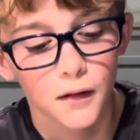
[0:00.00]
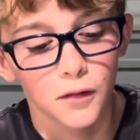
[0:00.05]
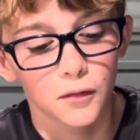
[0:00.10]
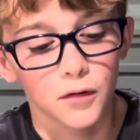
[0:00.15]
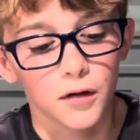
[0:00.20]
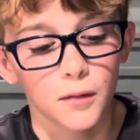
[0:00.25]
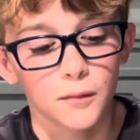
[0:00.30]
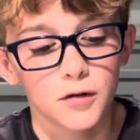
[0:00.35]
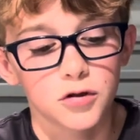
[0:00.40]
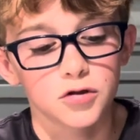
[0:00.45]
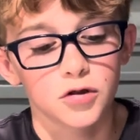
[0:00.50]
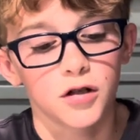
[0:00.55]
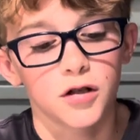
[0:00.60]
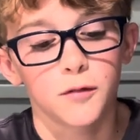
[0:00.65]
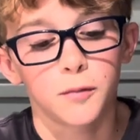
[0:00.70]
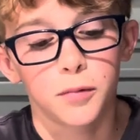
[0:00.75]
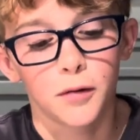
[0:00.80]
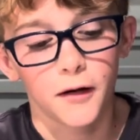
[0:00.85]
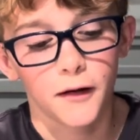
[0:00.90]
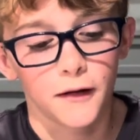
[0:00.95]
Real
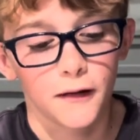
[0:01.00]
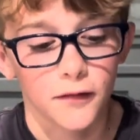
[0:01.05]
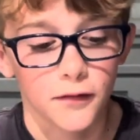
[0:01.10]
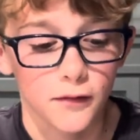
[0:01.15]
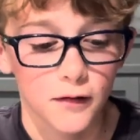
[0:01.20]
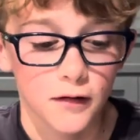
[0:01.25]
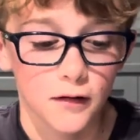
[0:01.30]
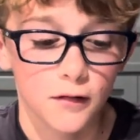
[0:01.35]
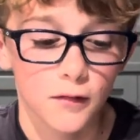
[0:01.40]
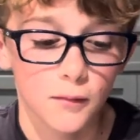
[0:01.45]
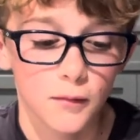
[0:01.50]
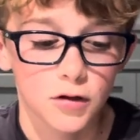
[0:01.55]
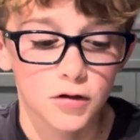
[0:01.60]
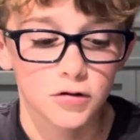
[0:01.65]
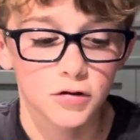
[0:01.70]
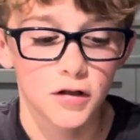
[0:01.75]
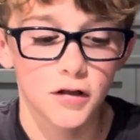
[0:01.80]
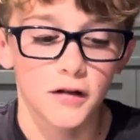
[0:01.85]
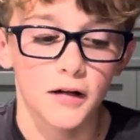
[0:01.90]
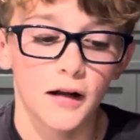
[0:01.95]
Madrid played Atletico Madrid,